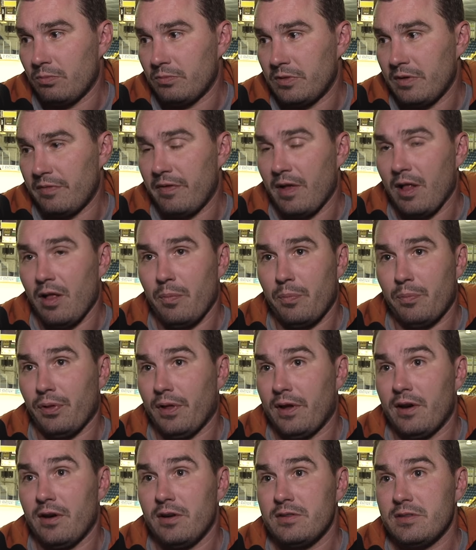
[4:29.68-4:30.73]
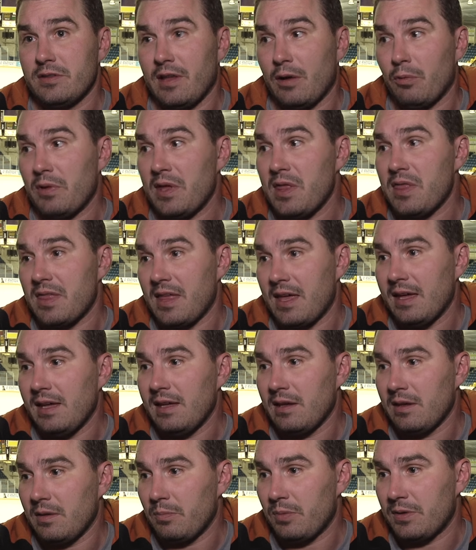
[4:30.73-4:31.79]
develop players that we
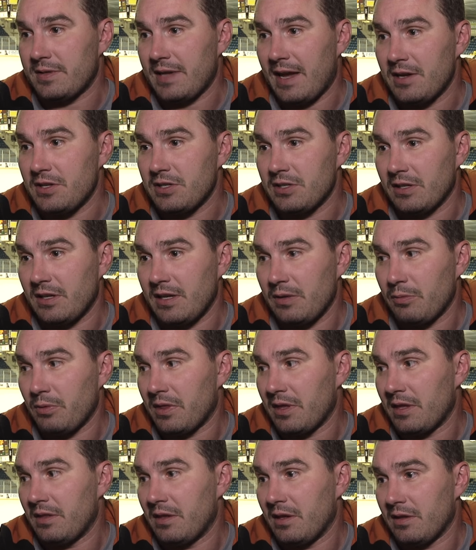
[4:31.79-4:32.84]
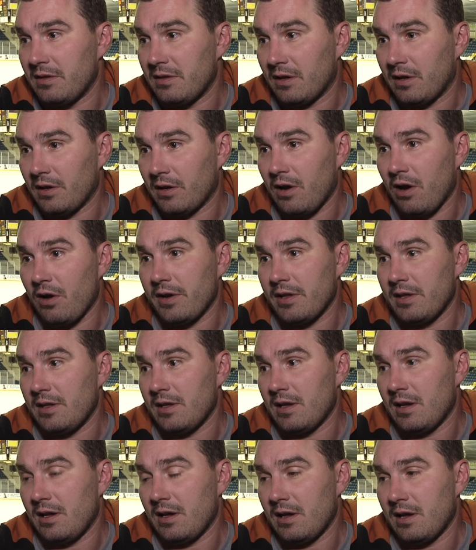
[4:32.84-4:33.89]
think potentially within the
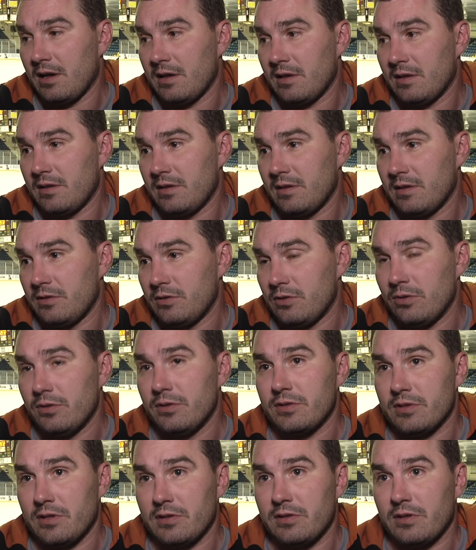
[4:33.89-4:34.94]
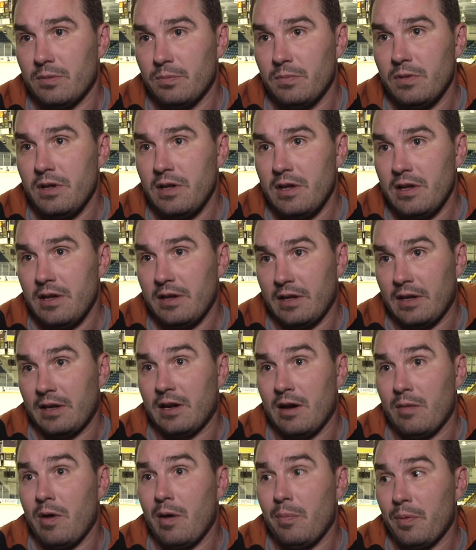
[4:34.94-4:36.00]
Kakadi junior system can
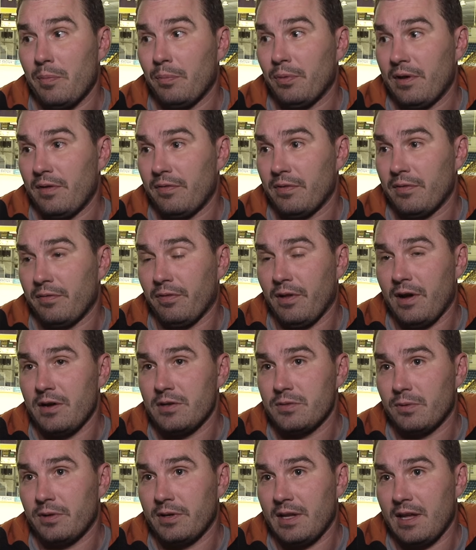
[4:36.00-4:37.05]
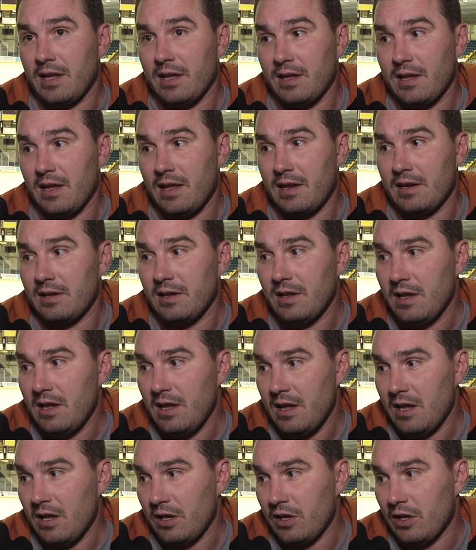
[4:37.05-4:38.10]
come up and play for the Flyers one day. And
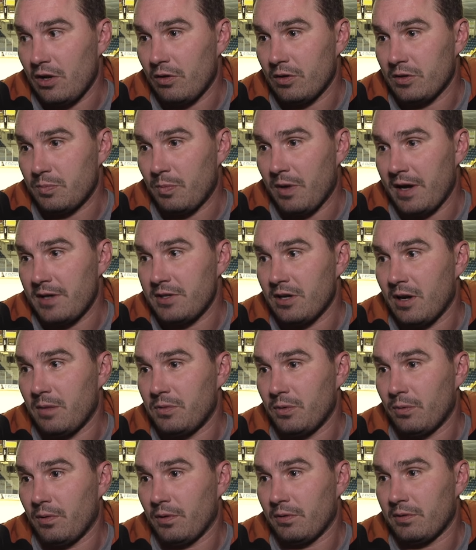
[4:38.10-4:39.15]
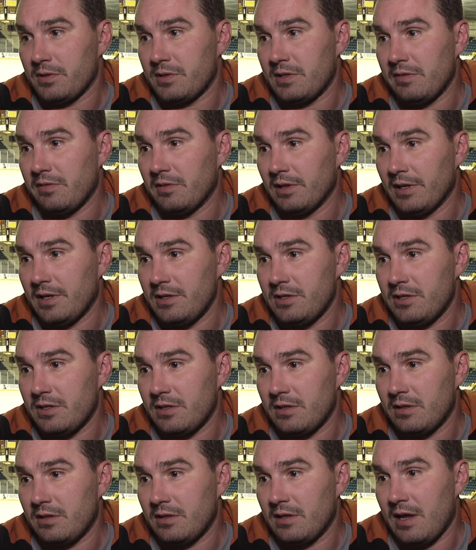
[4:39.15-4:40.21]
it's my job to work with Stephen Lynch
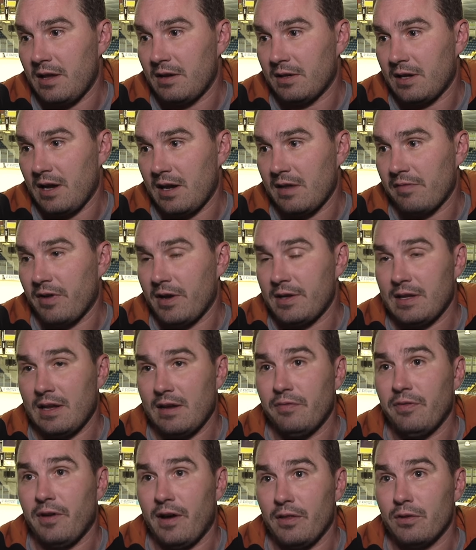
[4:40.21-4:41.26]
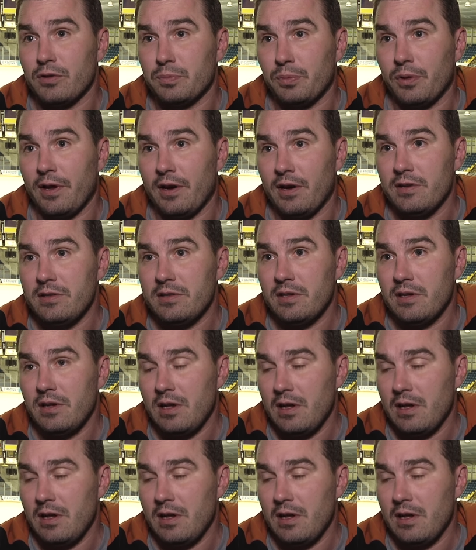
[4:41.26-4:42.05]
and kind of identify those players,